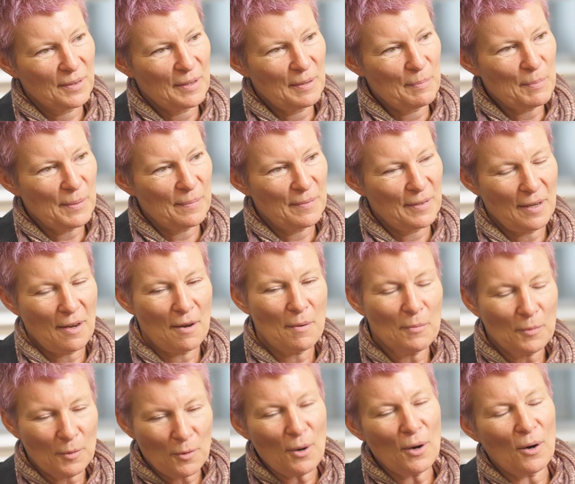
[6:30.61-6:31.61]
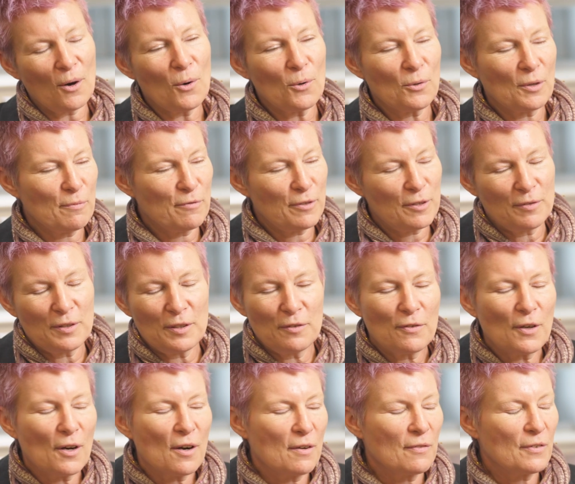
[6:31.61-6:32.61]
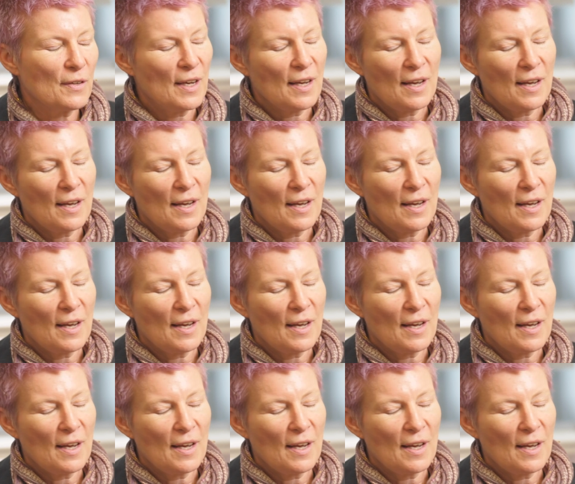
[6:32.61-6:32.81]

I'm quite old, I'm 55.